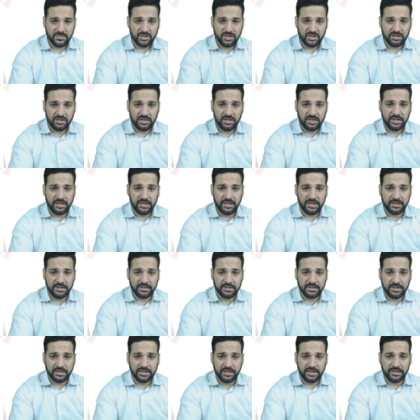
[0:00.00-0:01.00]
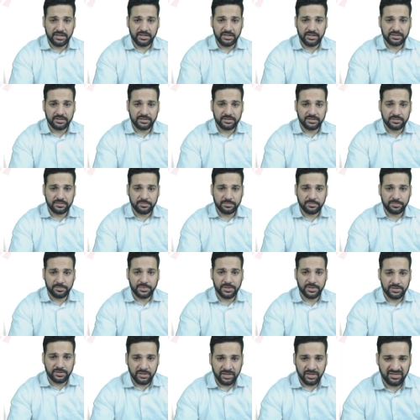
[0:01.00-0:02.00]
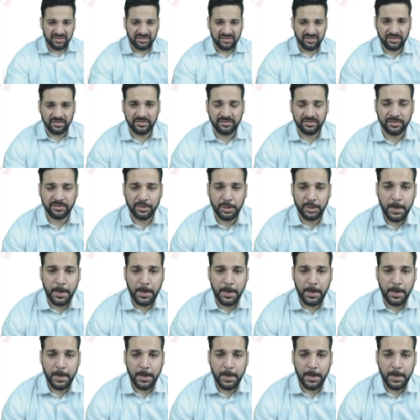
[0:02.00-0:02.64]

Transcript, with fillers: the net credit purchases